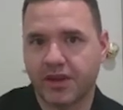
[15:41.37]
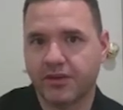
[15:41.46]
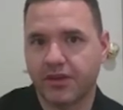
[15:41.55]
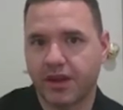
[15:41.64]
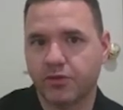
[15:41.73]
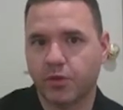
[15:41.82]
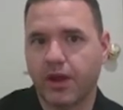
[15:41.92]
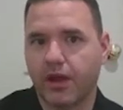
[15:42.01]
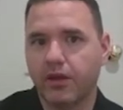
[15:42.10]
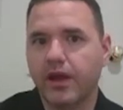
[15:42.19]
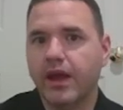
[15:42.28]
as well
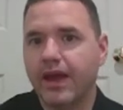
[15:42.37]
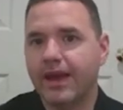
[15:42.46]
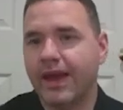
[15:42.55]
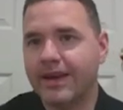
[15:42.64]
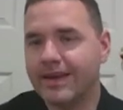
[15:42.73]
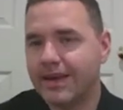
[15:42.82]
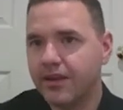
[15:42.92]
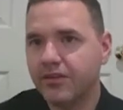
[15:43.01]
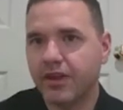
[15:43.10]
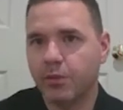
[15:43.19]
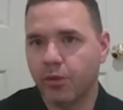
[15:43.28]
can easily move
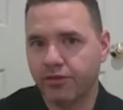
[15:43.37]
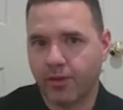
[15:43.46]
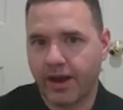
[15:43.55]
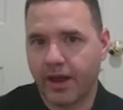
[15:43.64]
around.